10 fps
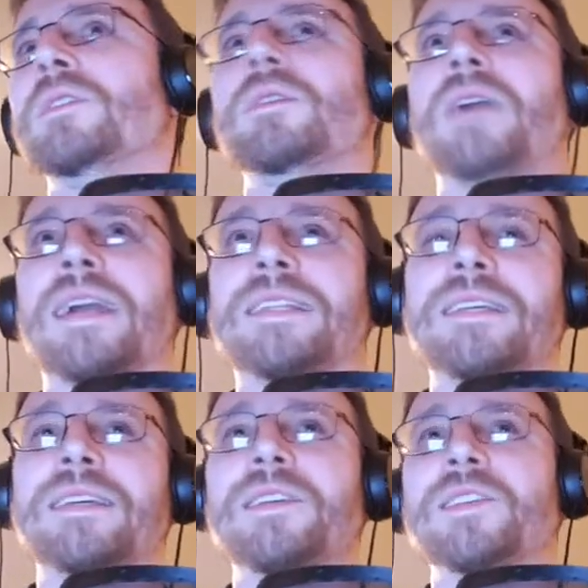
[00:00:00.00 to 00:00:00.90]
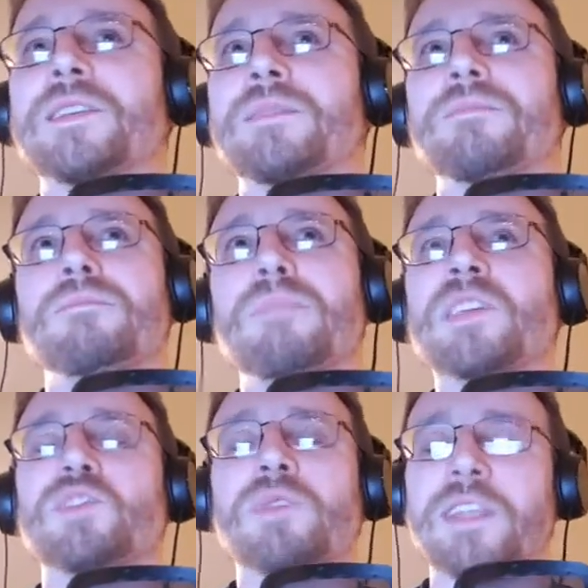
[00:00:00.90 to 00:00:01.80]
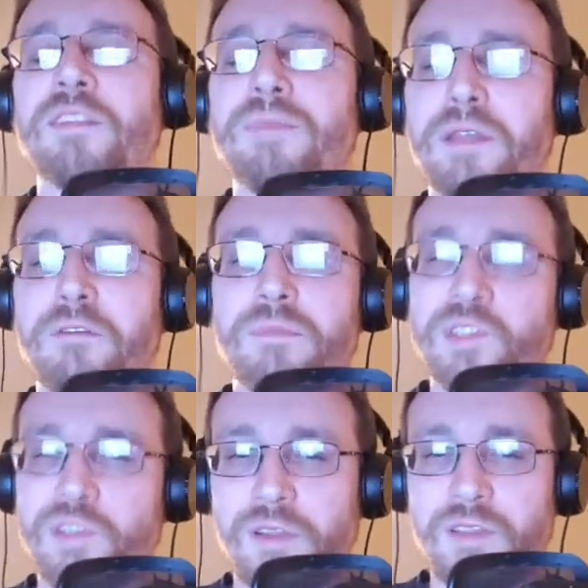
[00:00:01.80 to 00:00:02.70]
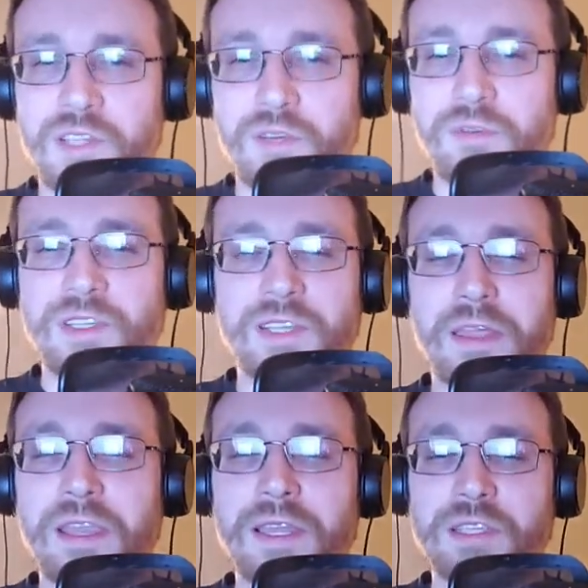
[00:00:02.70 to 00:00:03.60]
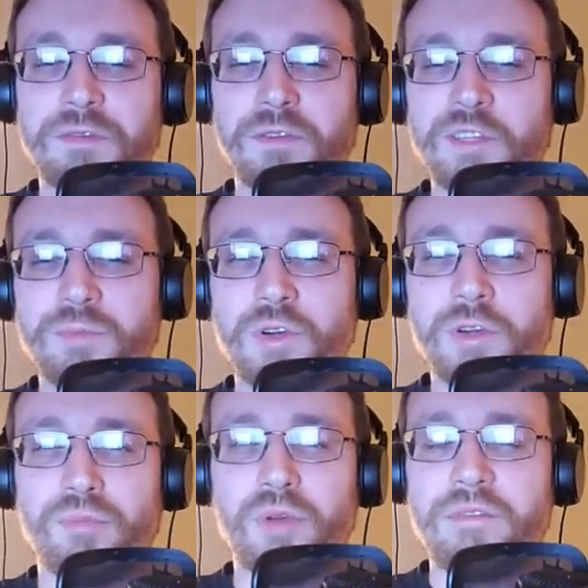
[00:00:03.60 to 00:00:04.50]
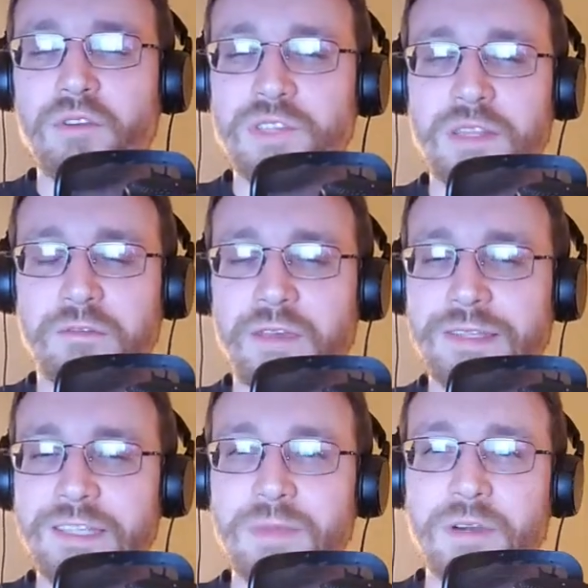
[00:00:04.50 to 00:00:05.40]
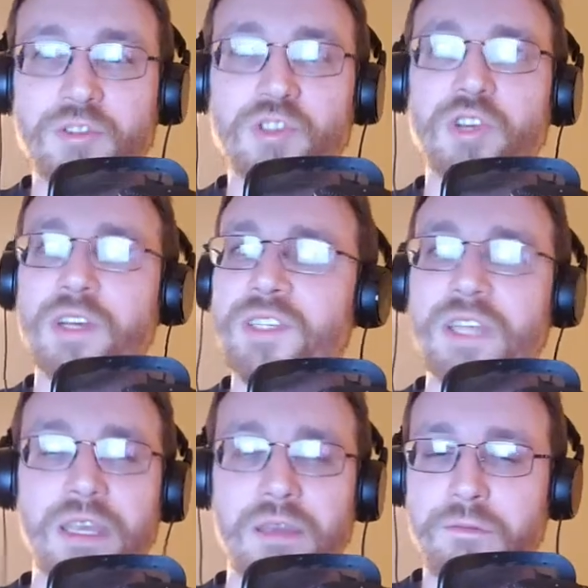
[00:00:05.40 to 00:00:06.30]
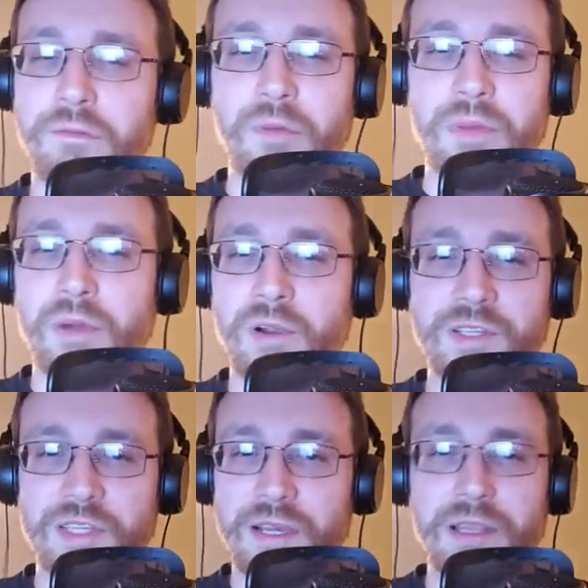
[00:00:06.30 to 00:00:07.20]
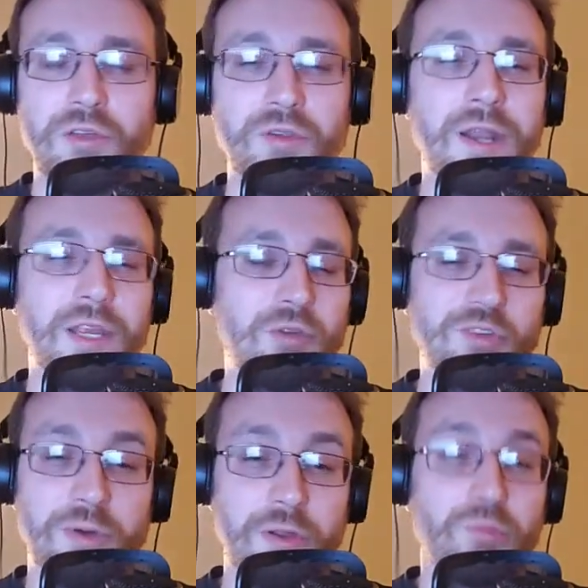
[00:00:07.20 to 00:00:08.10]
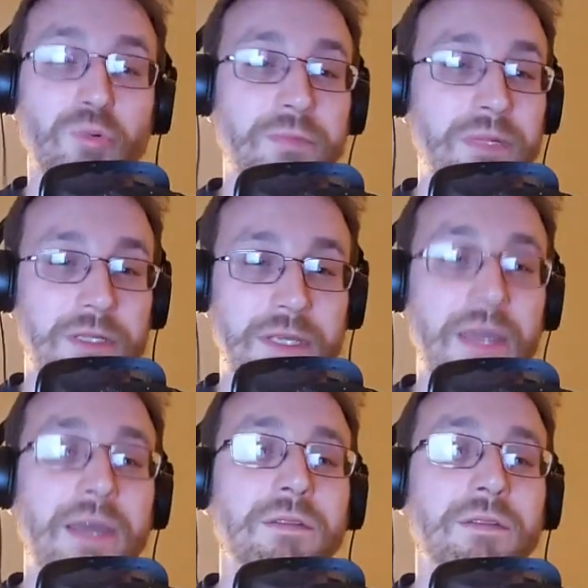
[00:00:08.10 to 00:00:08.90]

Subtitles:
ideas and mysteries that have been there from the start of the series. Because I think in this first book, Bravos and the Faceless Men are just taking form in Martin's head, and they're not a huge part of the world building yet.